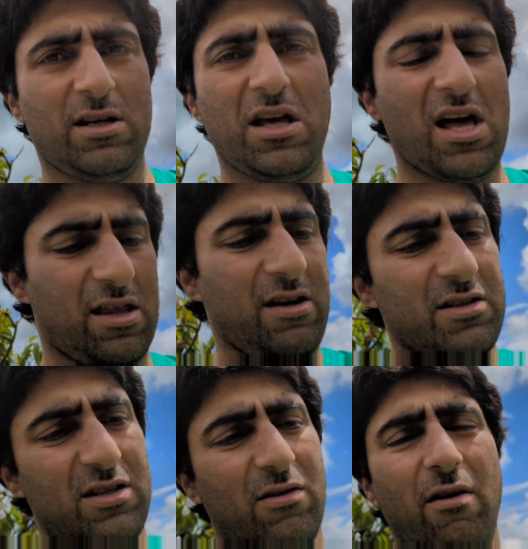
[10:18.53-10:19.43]
yeah, they're
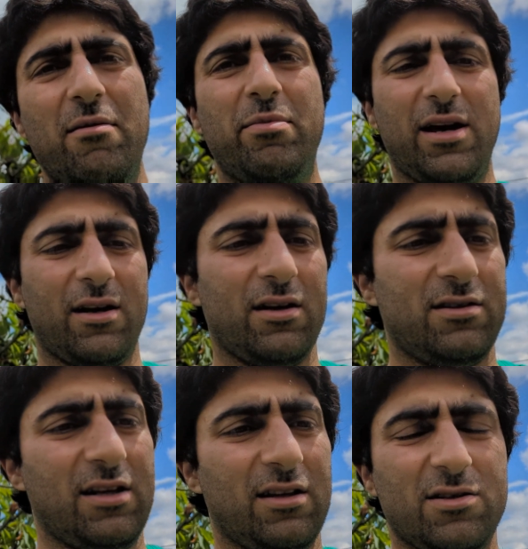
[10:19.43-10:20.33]
actually quite big. I
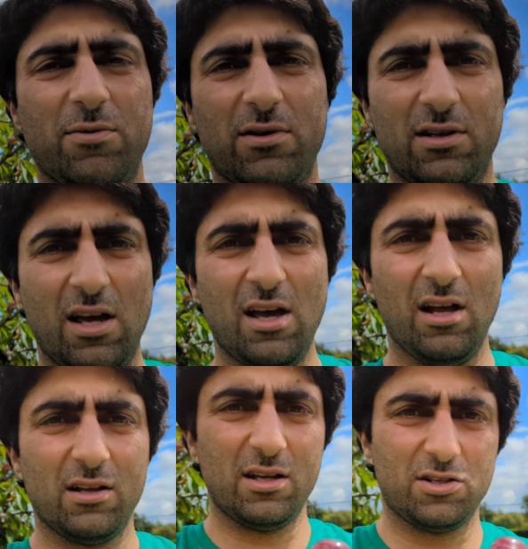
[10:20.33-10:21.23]
think this one
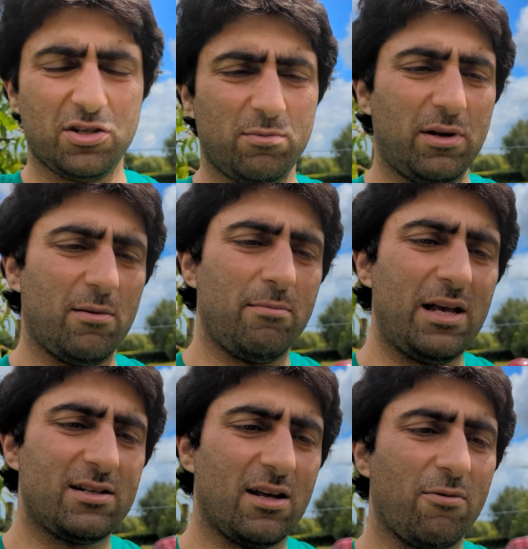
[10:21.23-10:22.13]
should be a
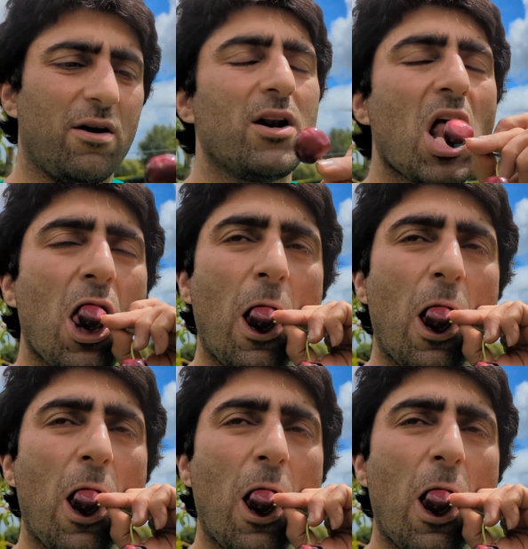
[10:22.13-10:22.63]
meaty one.